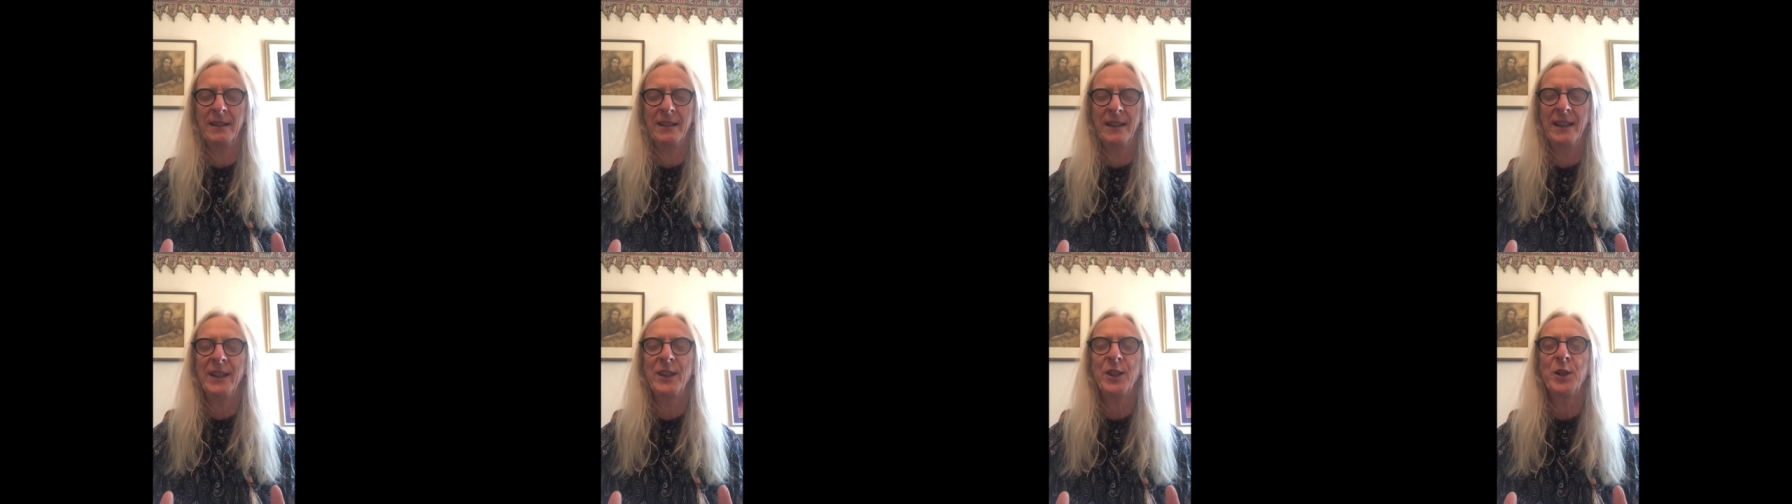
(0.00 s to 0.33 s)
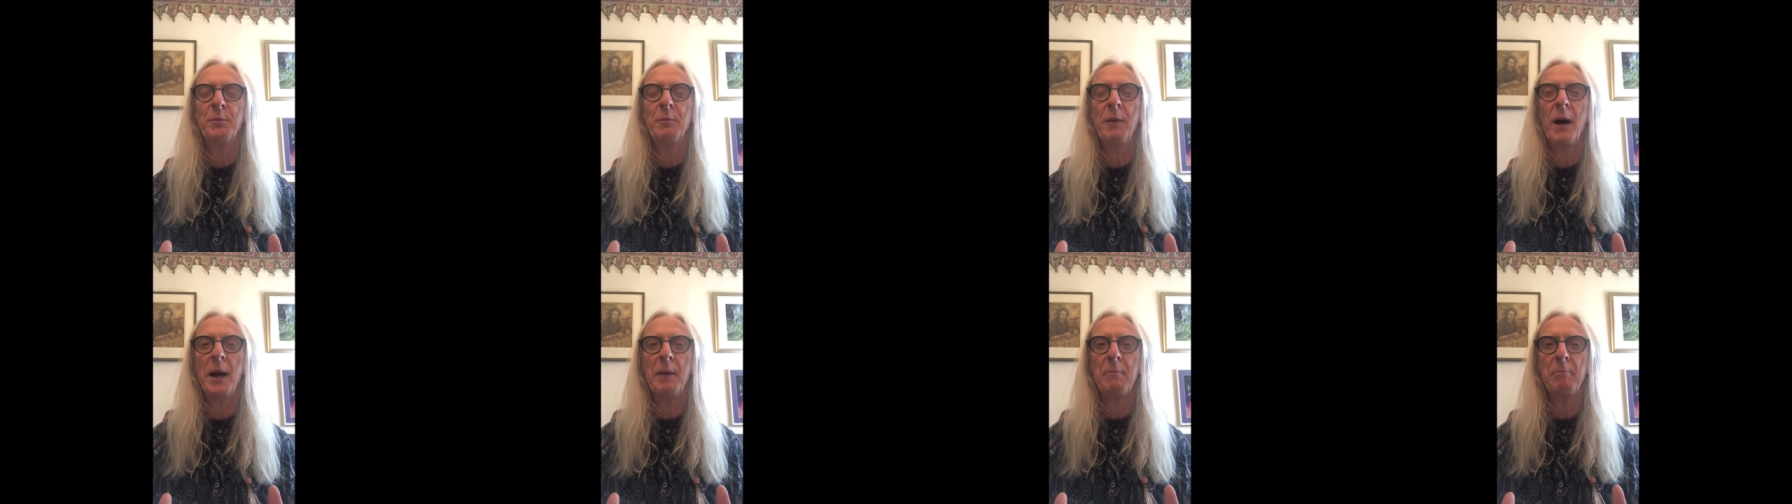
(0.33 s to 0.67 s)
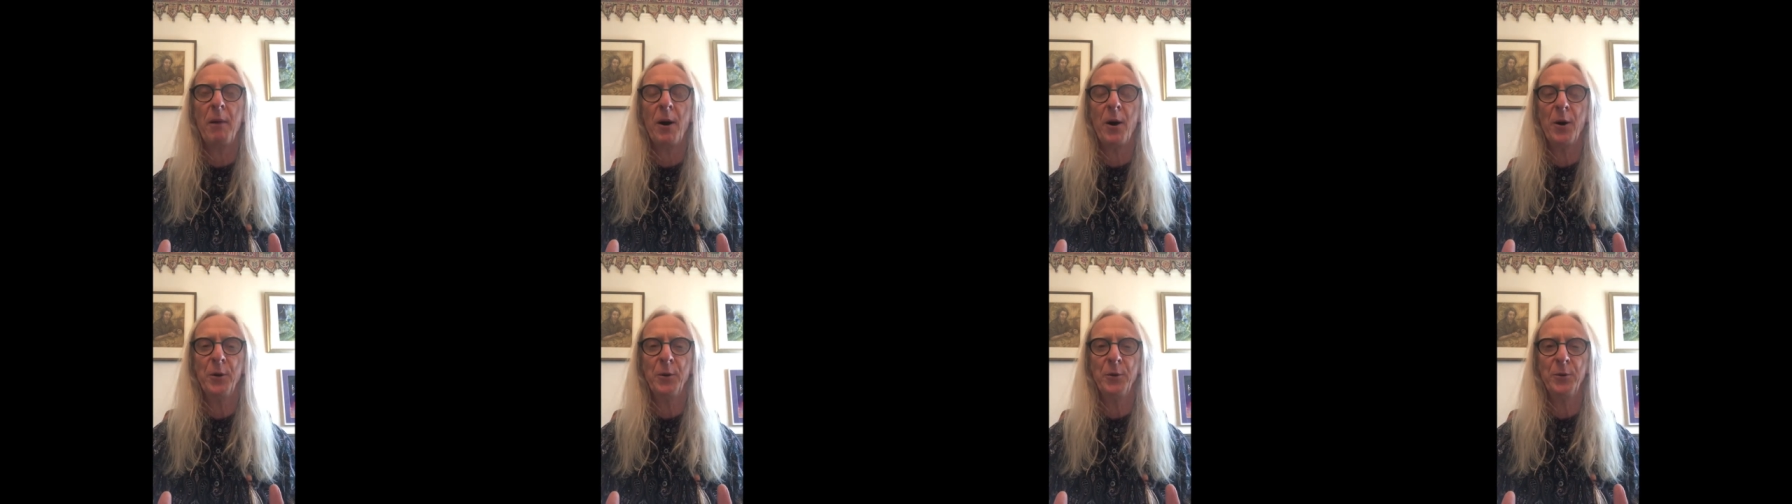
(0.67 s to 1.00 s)
into my
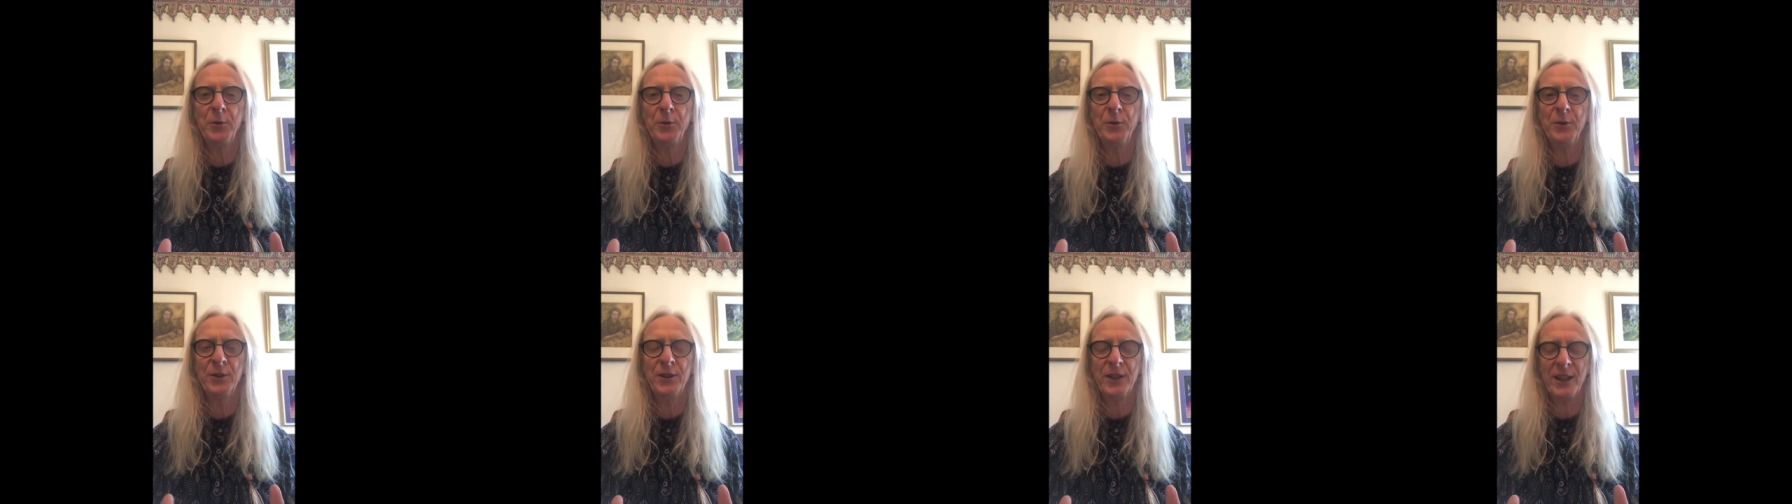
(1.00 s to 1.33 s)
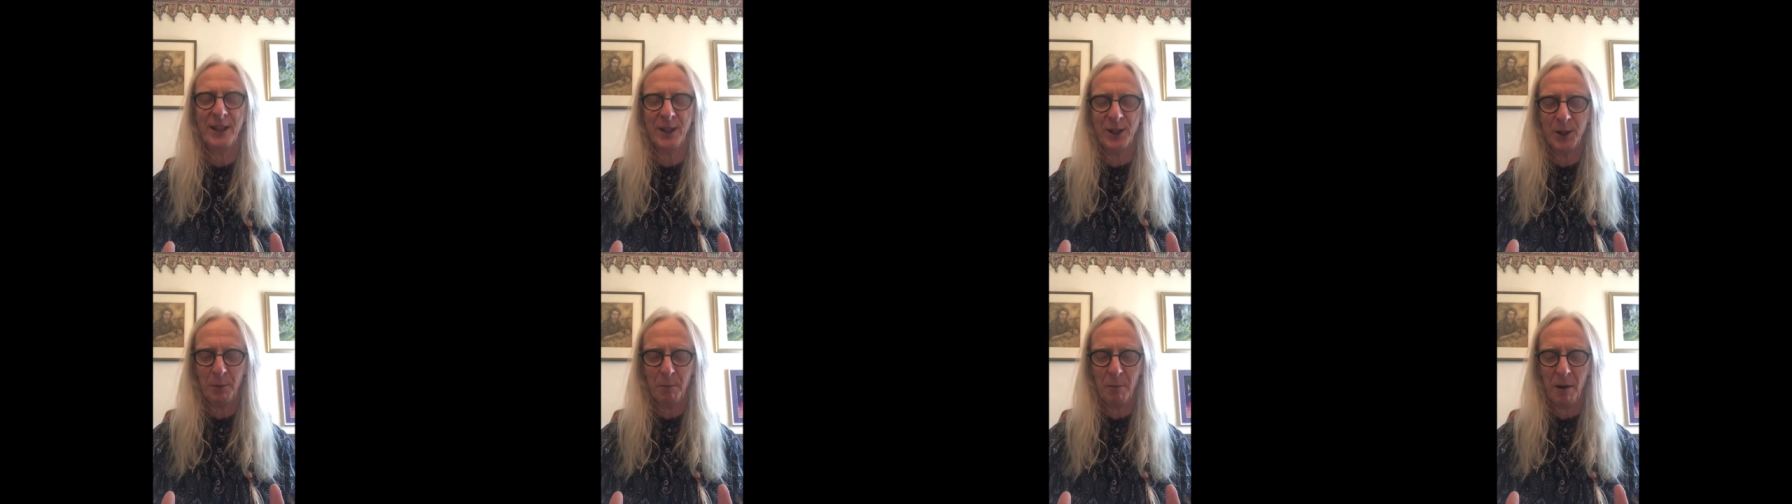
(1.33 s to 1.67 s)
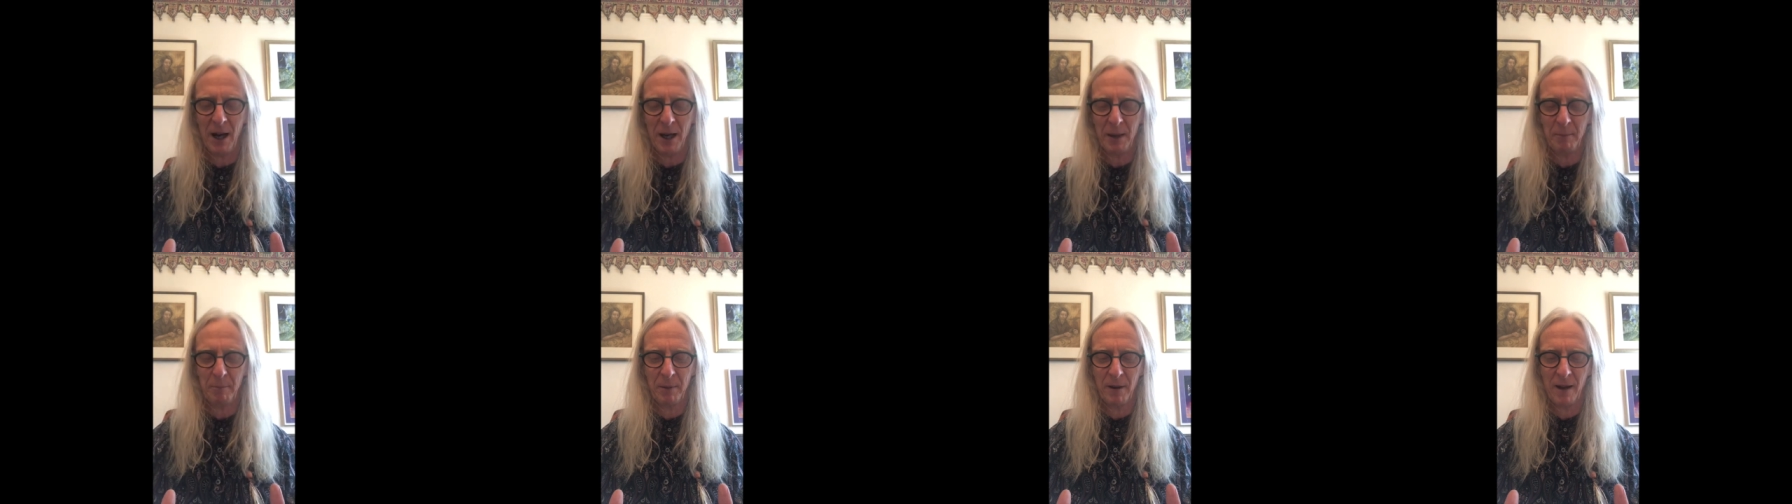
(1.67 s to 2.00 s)
bones, into
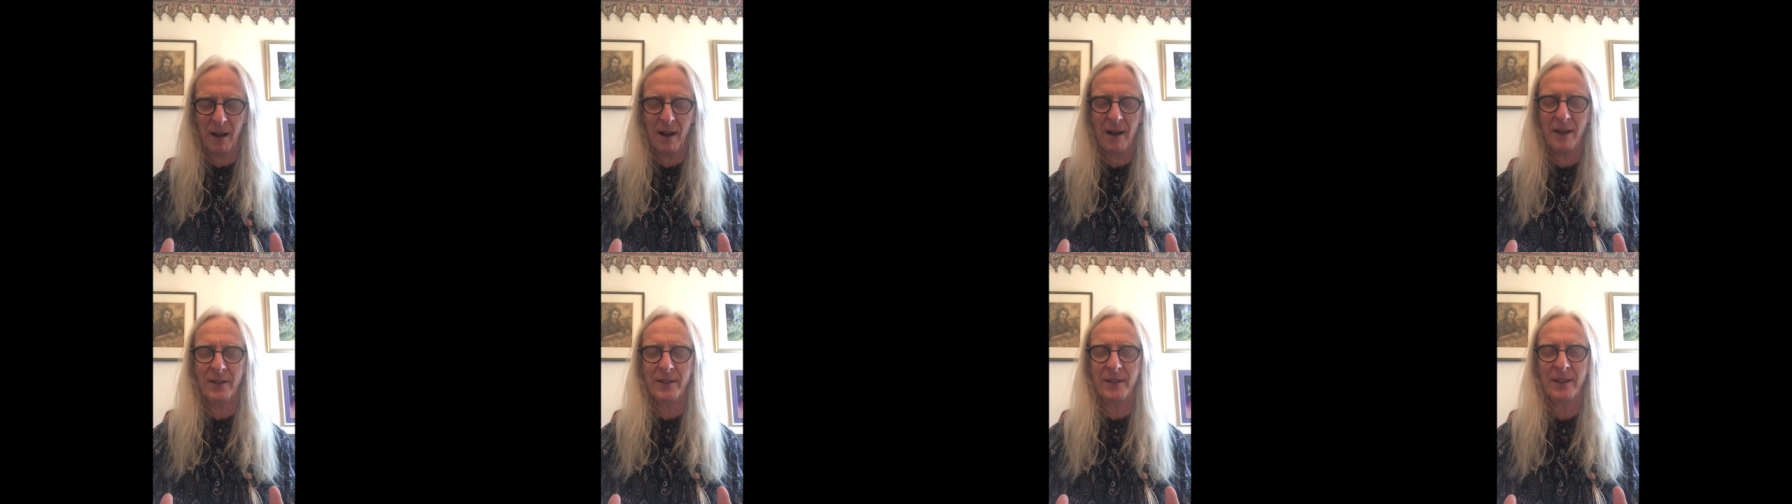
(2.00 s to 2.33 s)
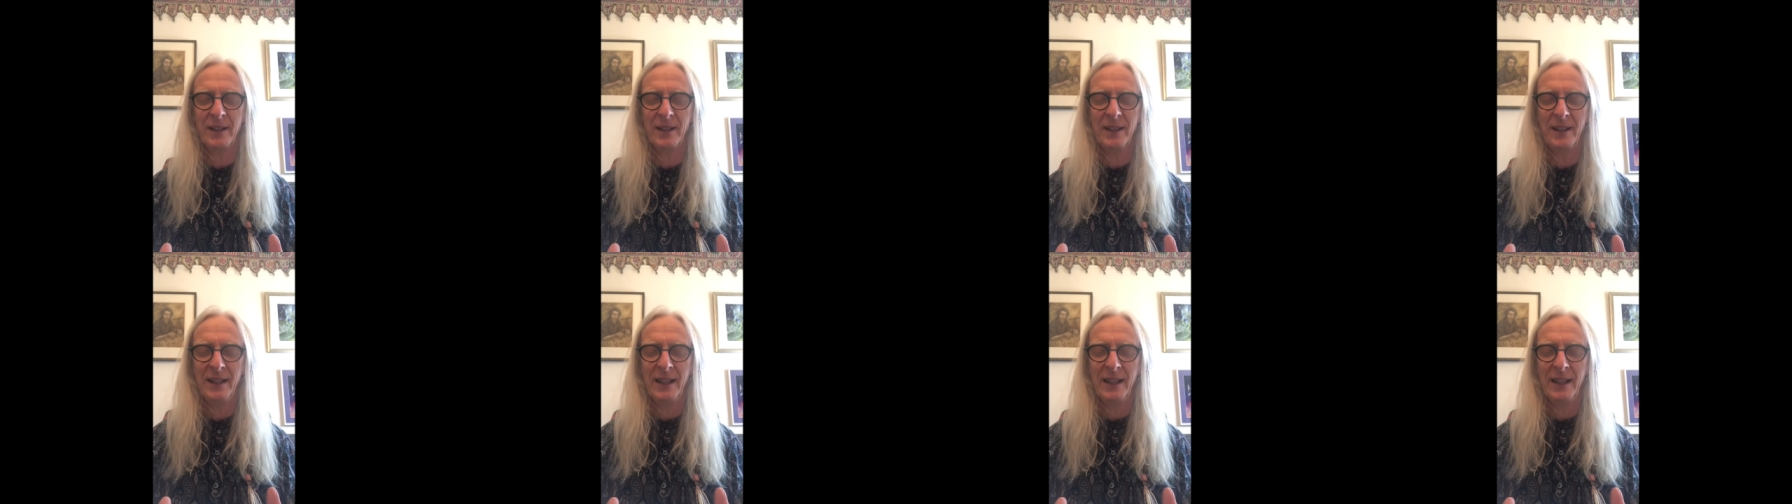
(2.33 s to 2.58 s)
my blood,